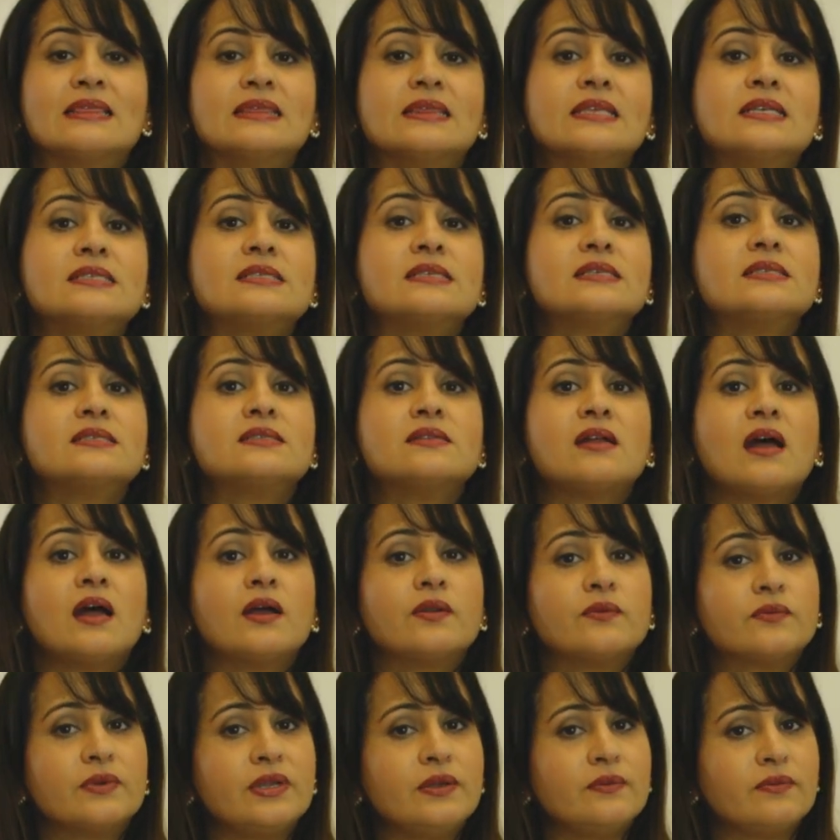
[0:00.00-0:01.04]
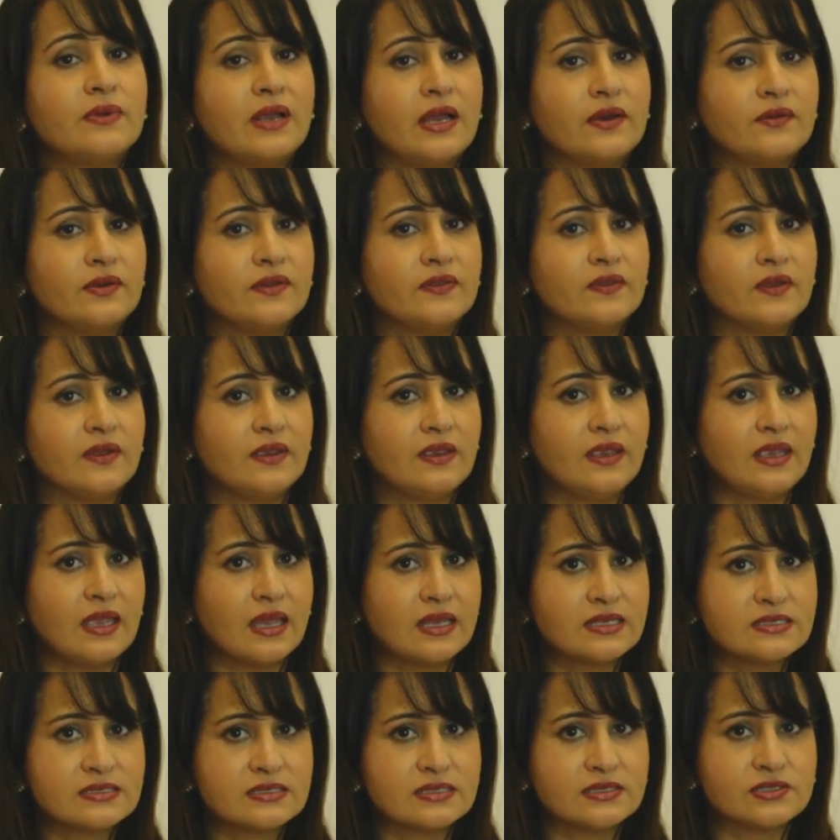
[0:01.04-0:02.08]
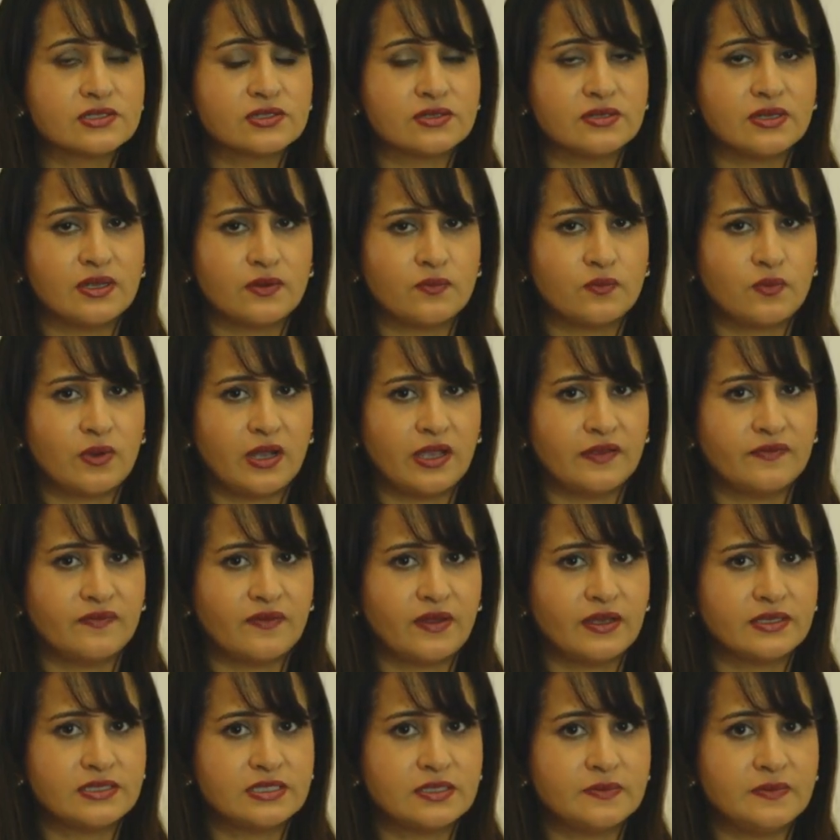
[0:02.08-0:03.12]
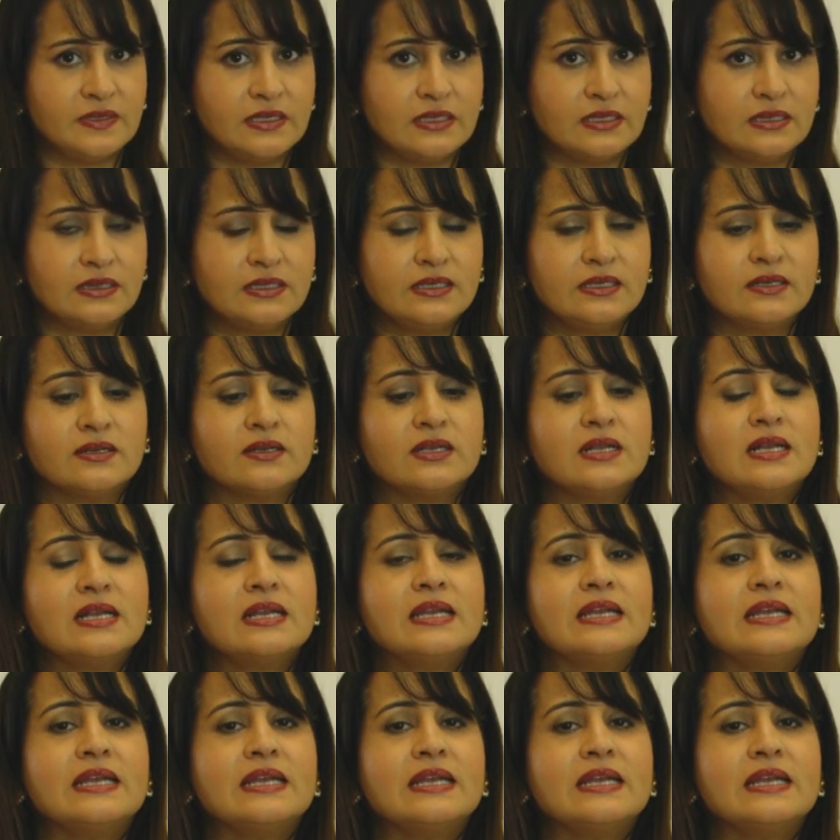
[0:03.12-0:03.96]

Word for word: This is not rerouting the guest internet Wi-Fi, to be clear.